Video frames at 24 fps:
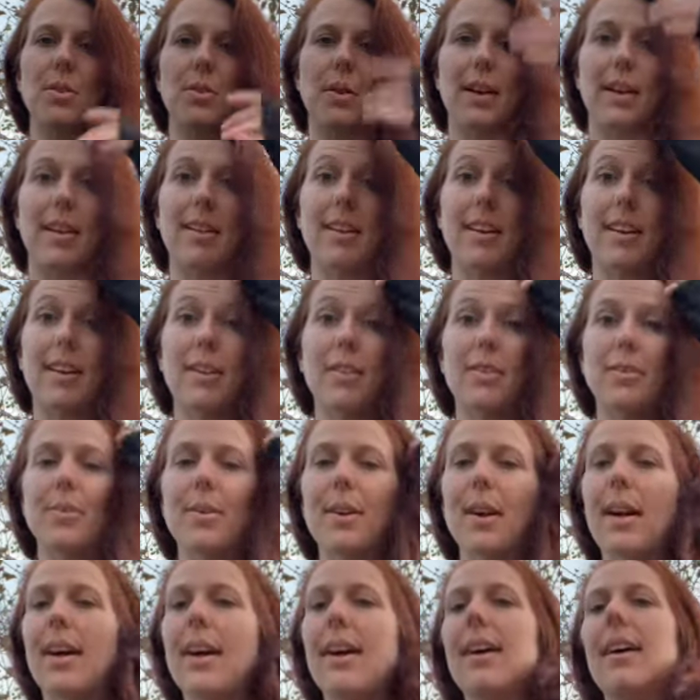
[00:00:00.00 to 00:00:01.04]
where I live,
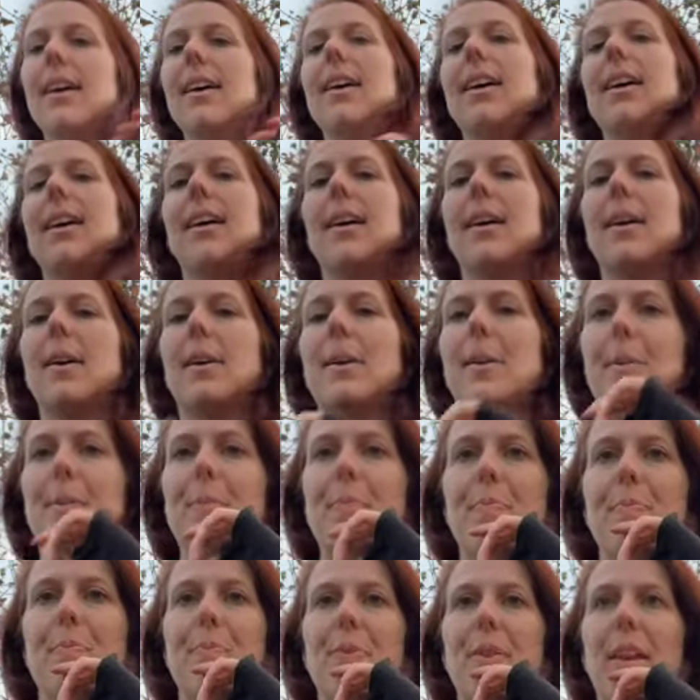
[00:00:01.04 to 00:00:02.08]

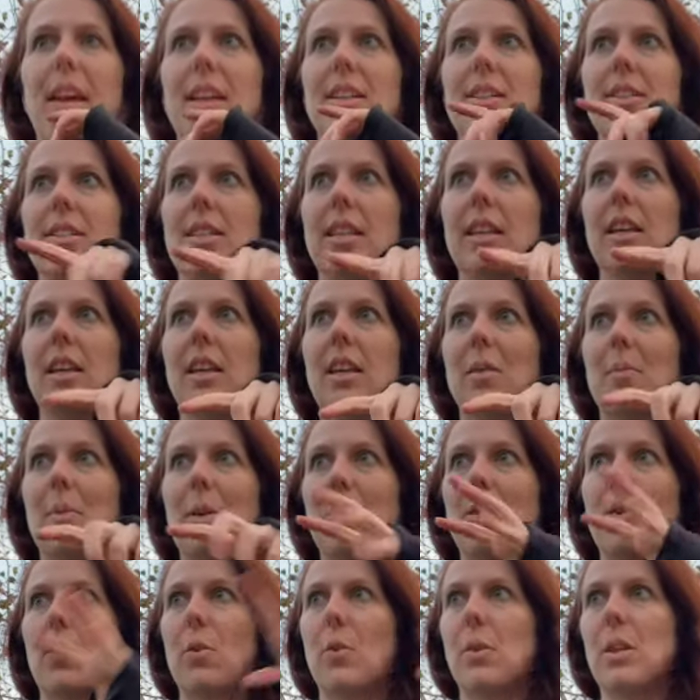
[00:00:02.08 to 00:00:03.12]
and just thinking about
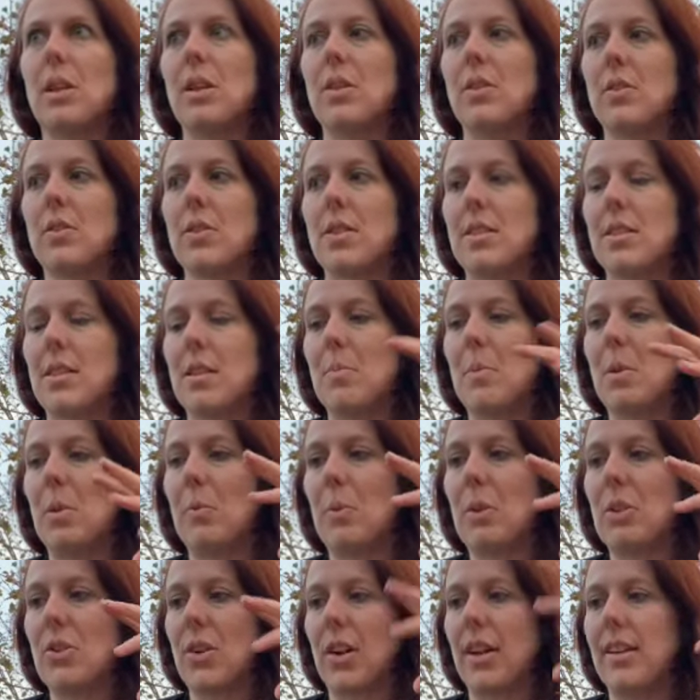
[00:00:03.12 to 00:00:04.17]
the whole ecosystem in
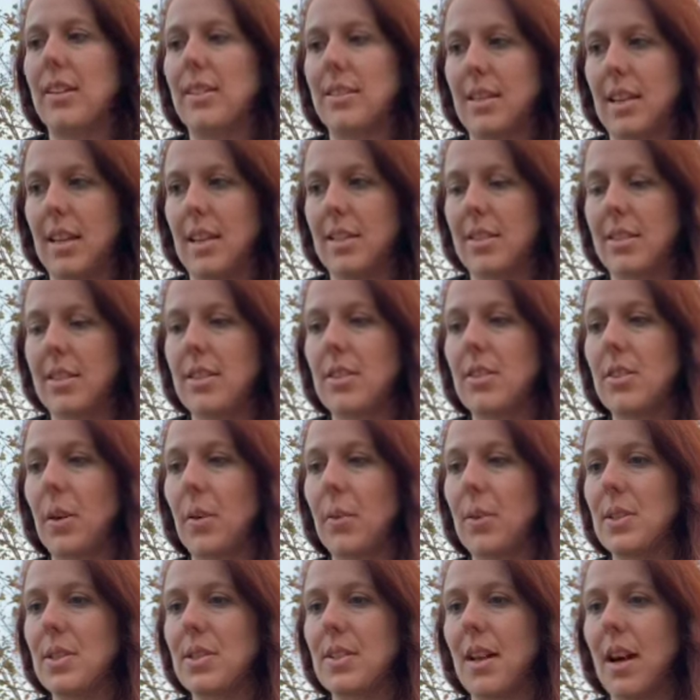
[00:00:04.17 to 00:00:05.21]
which I exist. So
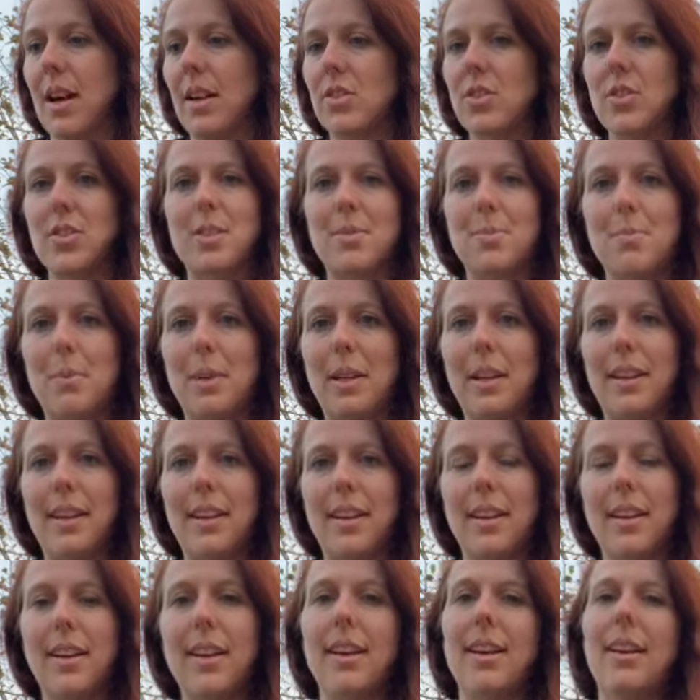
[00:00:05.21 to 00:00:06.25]
it's not just
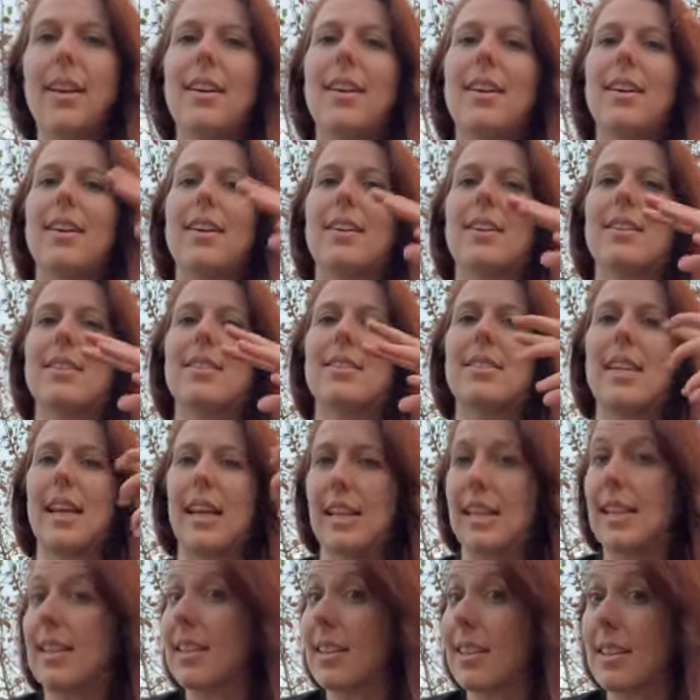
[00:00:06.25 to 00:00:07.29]
me
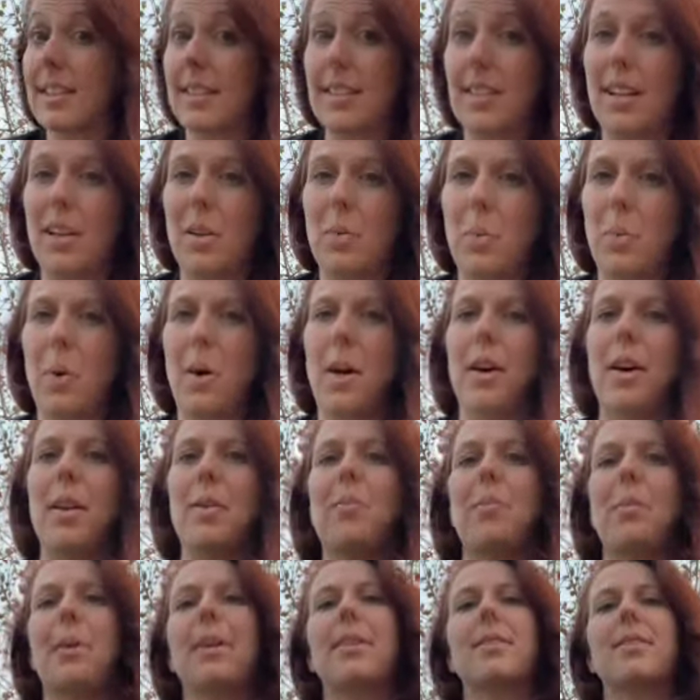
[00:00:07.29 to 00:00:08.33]
taking things that I
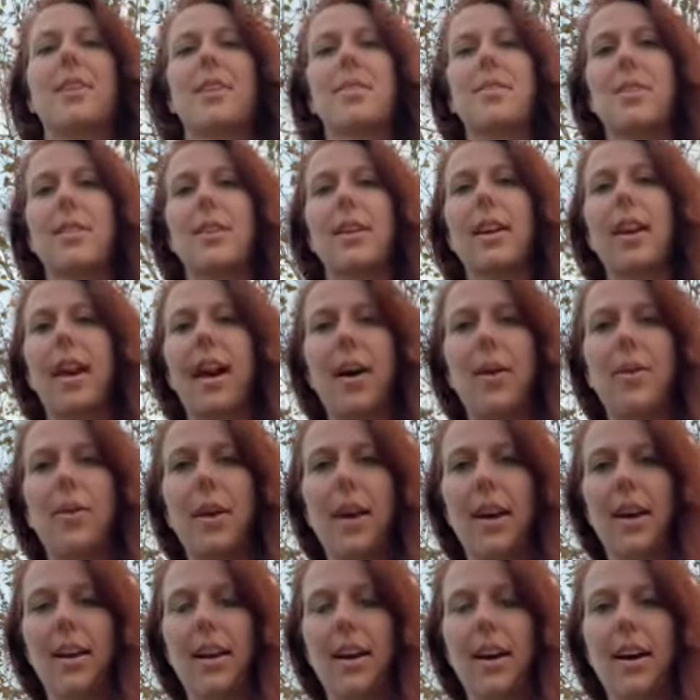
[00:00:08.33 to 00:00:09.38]
want, but it's also like how
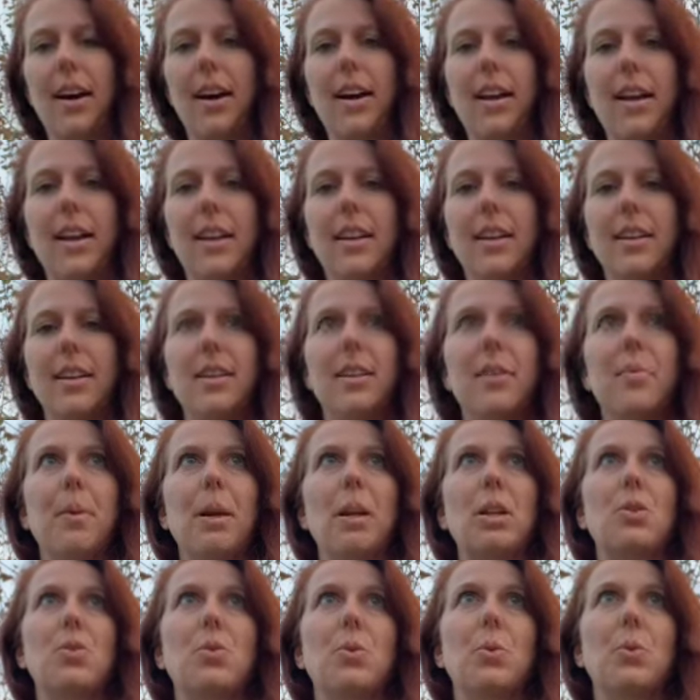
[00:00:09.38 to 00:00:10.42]
can I
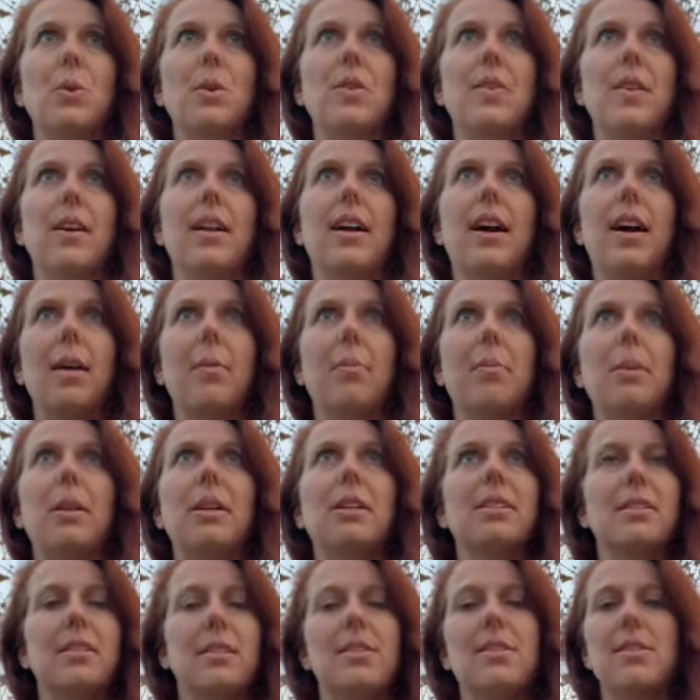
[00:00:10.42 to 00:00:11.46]
make sure that I'm
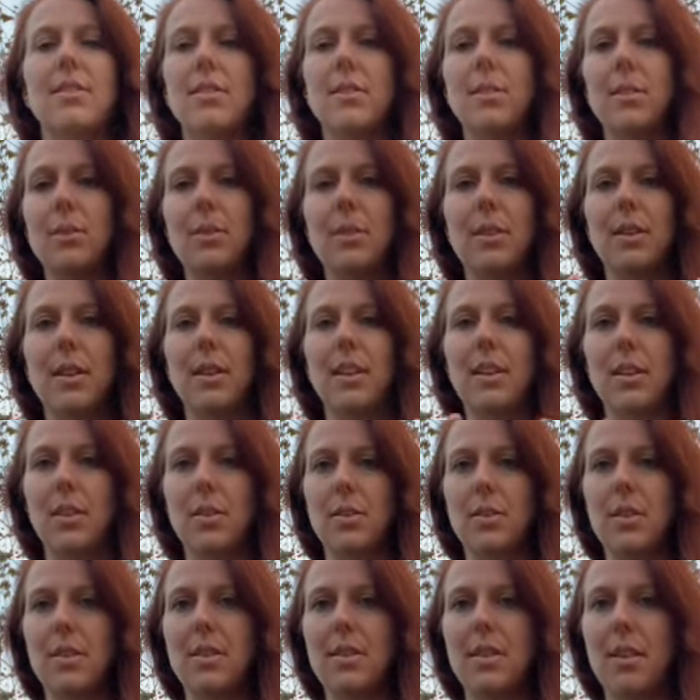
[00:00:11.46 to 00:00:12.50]
plugged into the
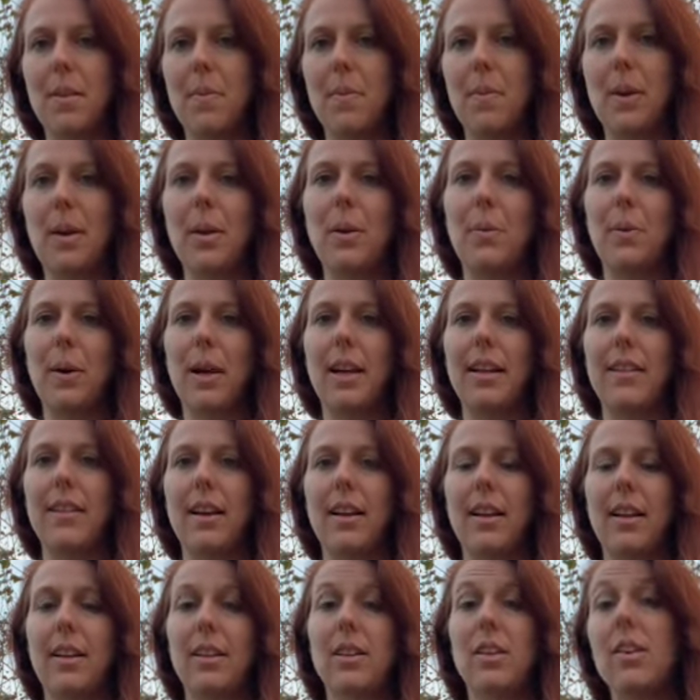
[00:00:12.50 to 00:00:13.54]
ecosystem in a way
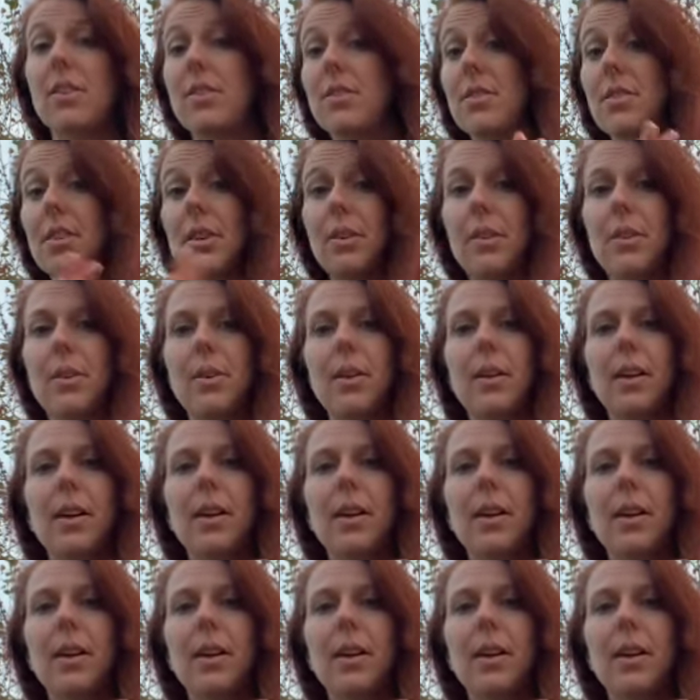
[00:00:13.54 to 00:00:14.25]
that like also